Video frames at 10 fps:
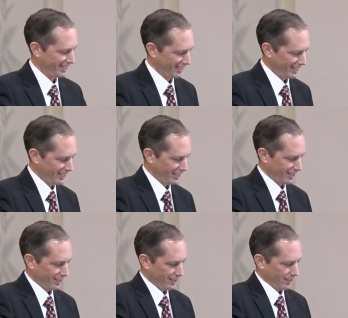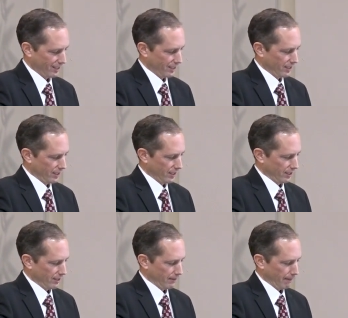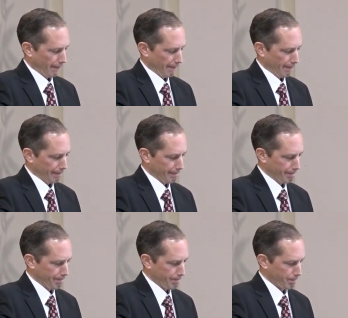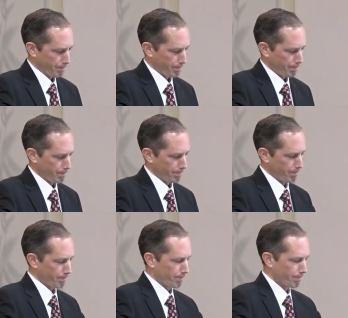No one is speaking in this clip.